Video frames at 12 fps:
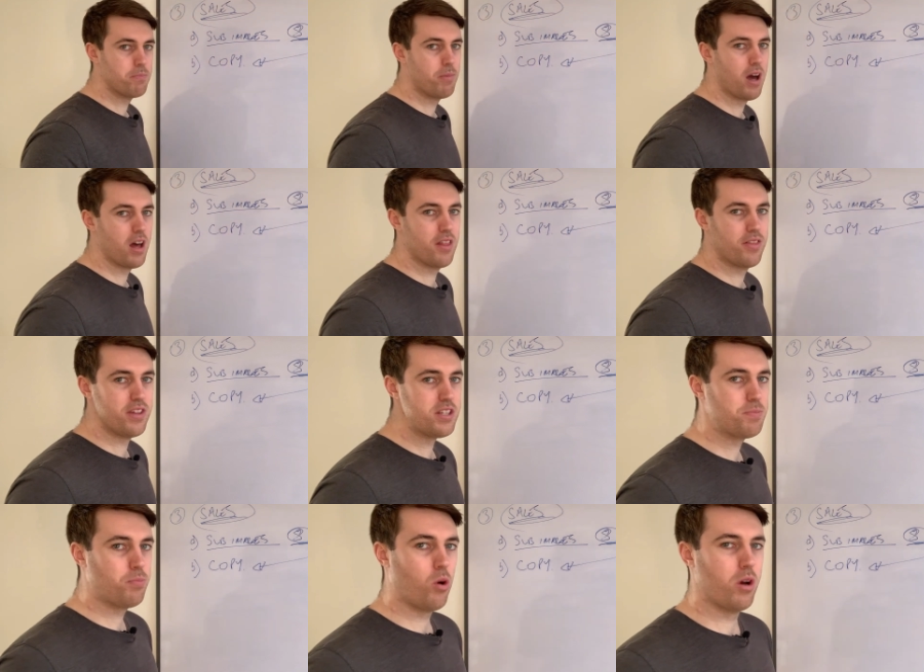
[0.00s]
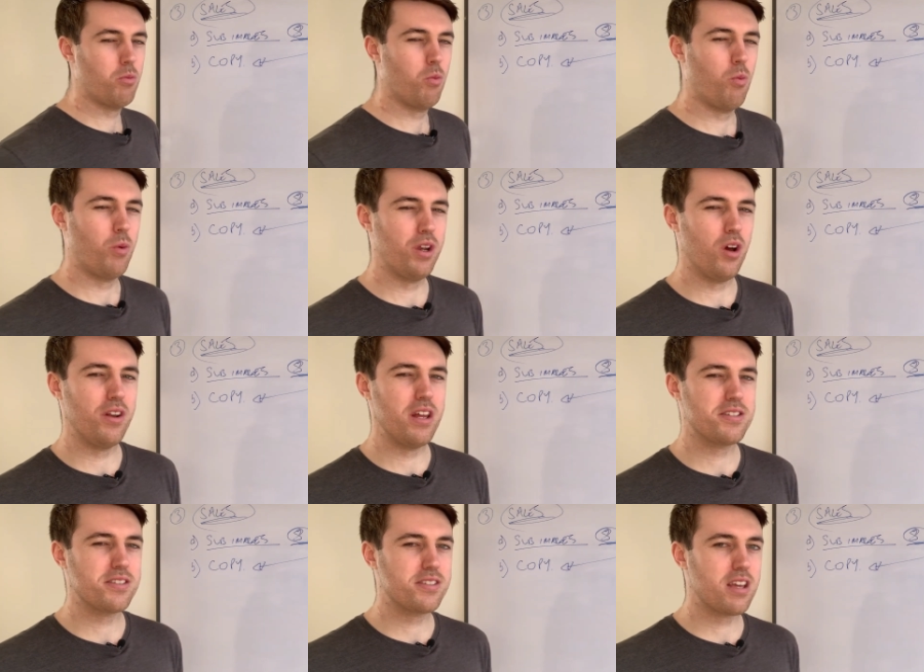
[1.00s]
But at this point, we don't
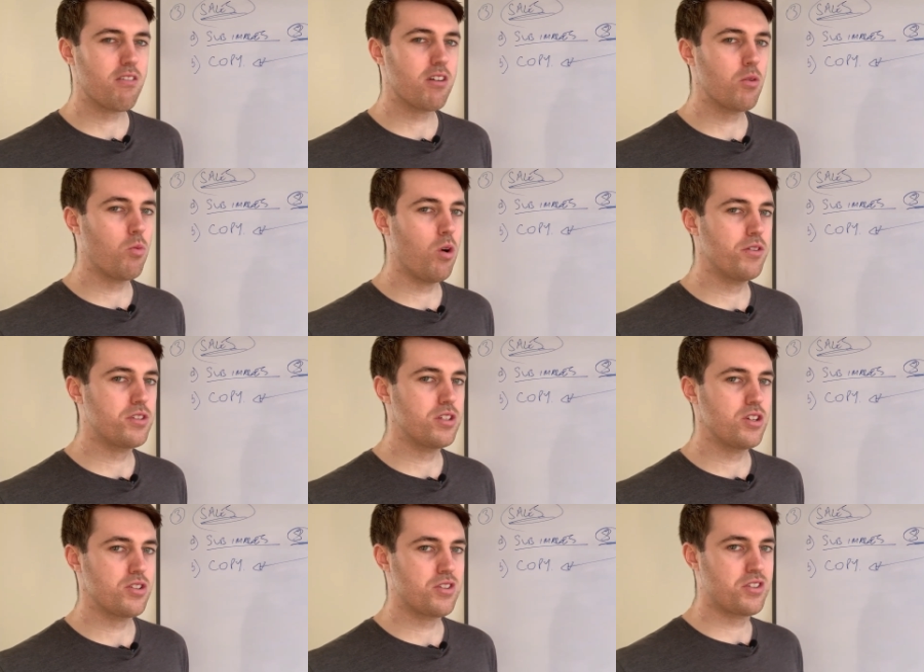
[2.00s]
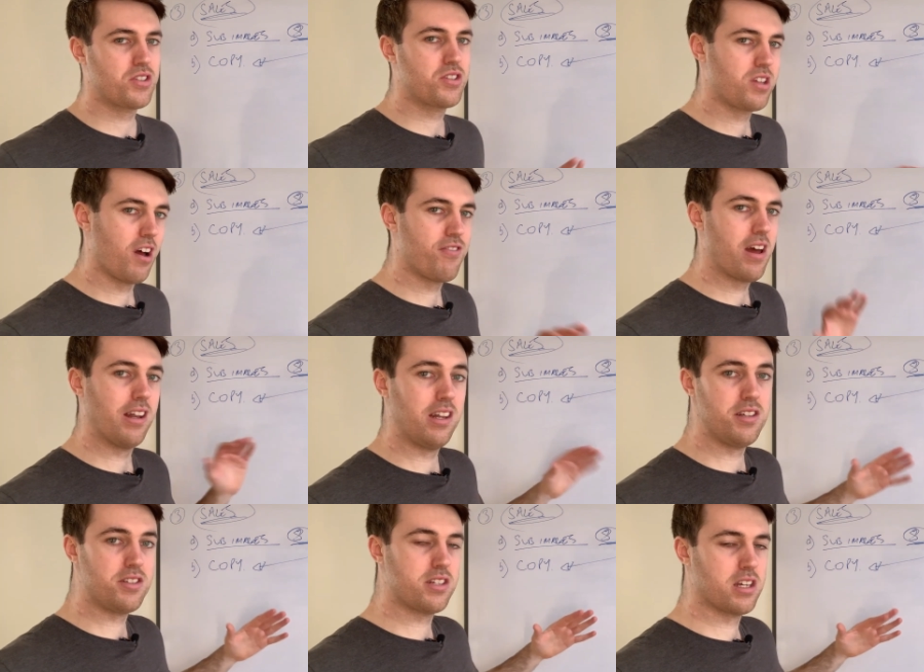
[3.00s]
necessarily want to just stuff our
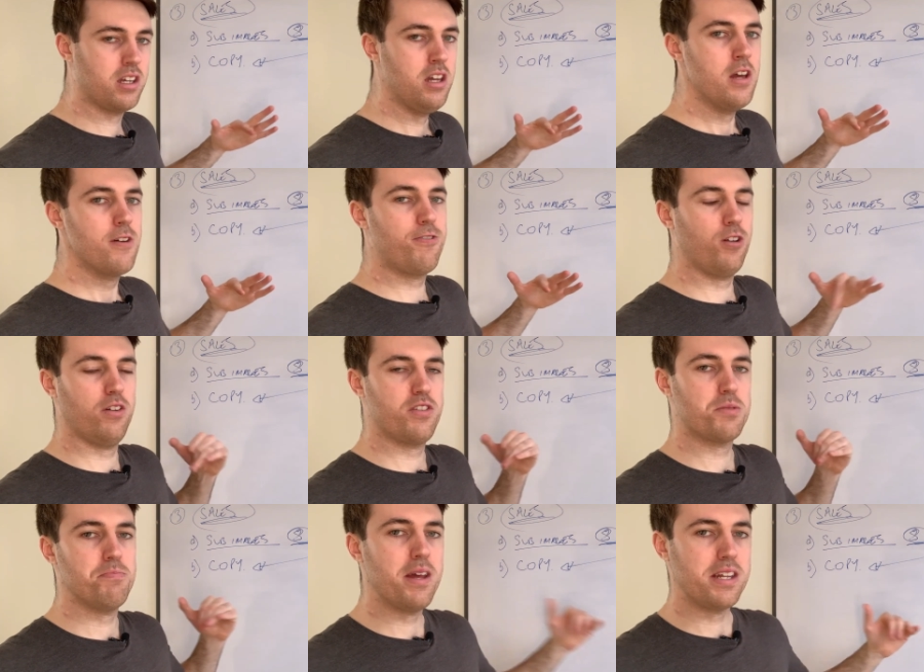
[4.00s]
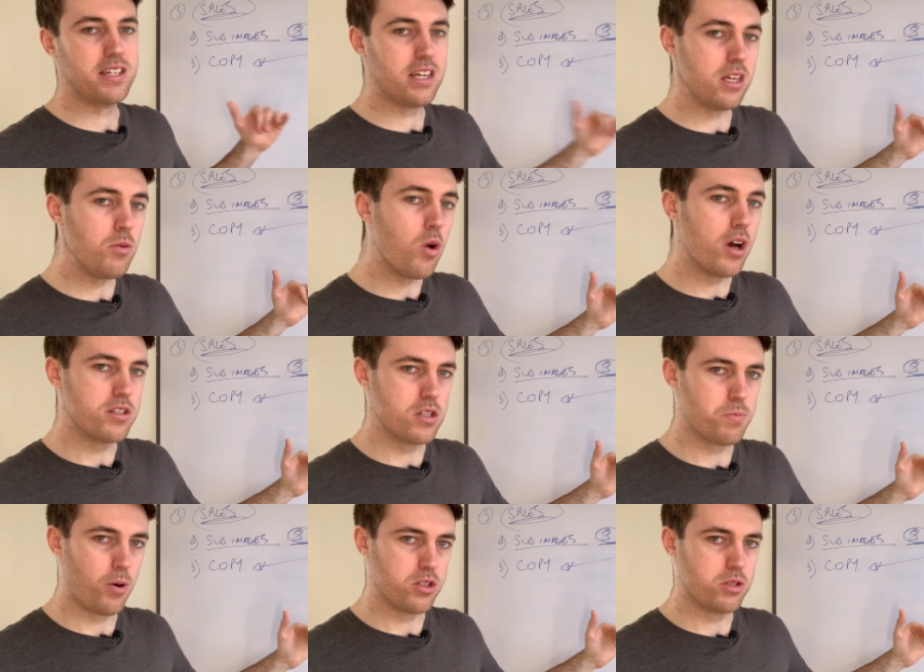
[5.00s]
listing full of as many keywords
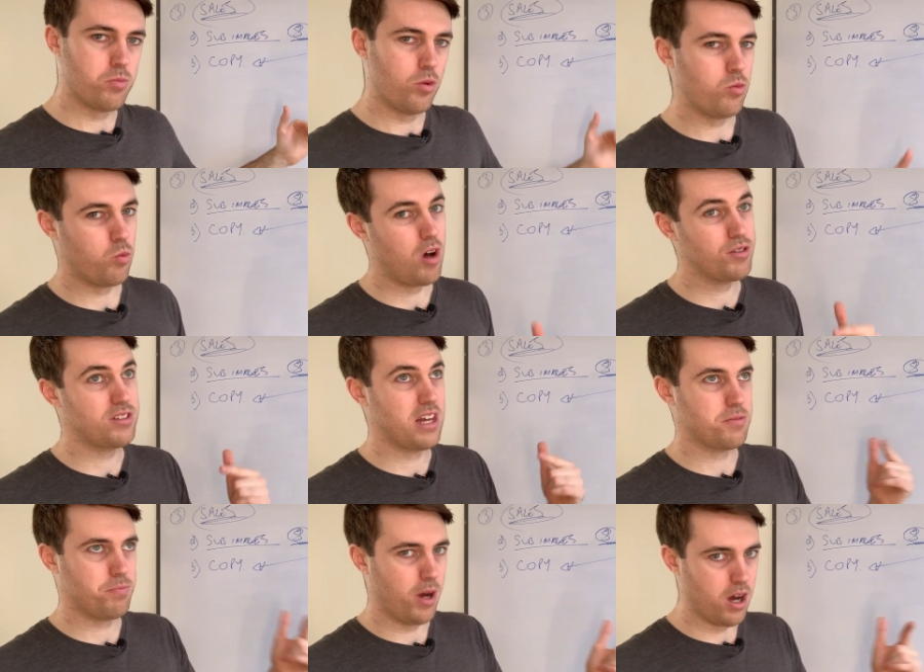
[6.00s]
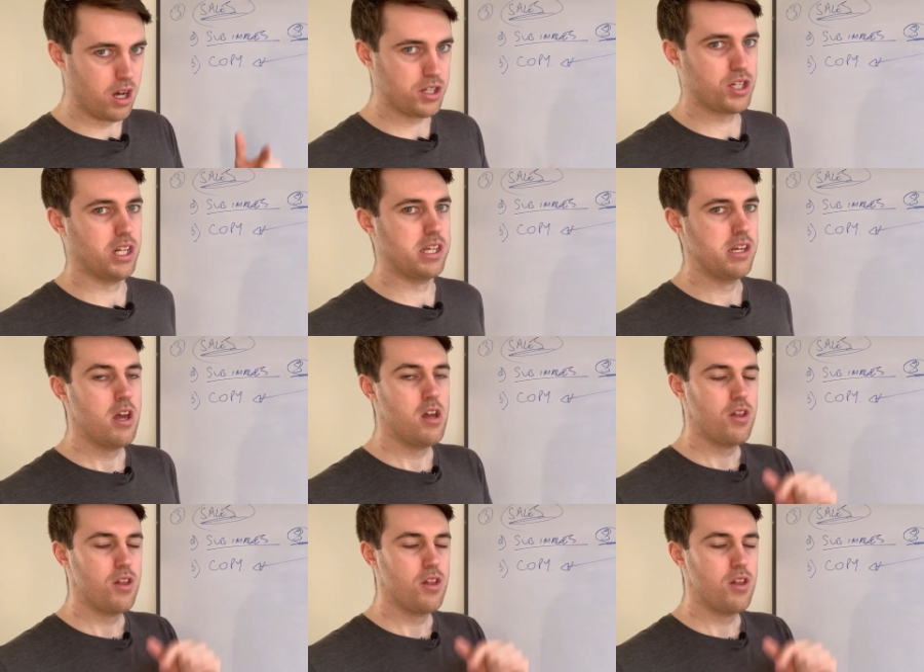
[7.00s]
as possible, whilst that's partially